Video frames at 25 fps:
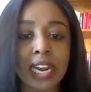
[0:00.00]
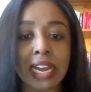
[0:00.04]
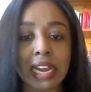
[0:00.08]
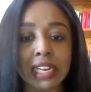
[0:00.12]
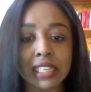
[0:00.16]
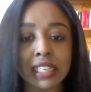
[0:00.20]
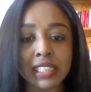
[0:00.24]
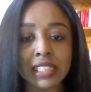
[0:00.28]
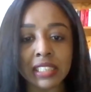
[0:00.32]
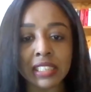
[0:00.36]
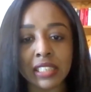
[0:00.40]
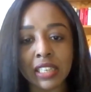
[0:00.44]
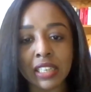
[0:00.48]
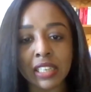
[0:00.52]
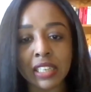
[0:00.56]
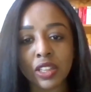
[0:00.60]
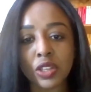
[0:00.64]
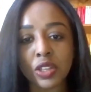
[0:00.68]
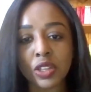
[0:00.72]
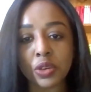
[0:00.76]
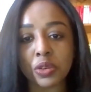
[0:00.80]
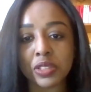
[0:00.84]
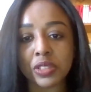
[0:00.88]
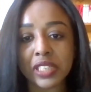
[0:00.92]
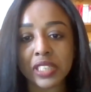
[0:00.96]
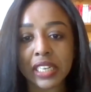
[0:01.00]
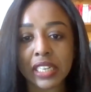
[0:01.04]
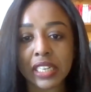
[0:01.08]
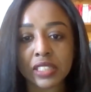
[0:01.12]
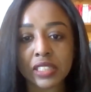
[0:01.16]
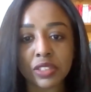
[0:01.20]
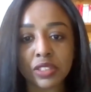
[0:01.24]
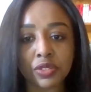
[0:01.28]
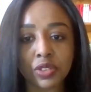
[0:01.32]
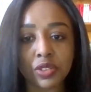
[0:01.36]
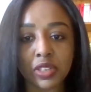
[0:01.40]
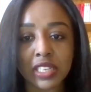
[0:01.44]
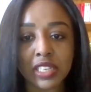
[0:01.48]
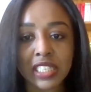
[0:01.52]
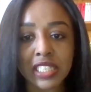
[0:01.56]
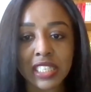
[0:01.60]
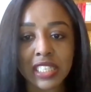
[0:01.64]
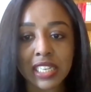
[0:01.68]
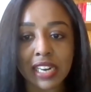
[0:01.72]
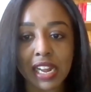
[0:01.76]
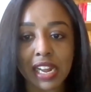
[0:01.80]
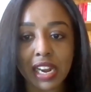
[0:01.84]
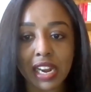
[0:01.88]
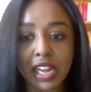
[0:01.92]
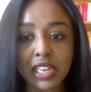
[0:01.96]
Ali, the coordinator for
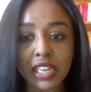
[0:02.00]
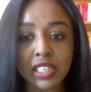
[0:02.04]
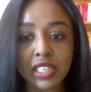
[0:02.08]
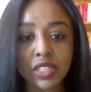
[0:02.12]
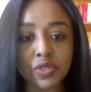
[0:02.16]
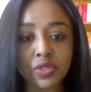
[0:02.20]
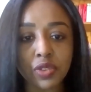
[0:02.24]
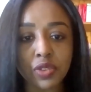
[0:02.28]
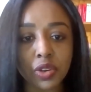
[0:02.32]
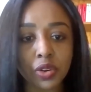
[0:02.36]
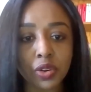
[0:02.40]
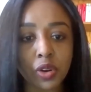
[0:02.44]
Easter Alliance for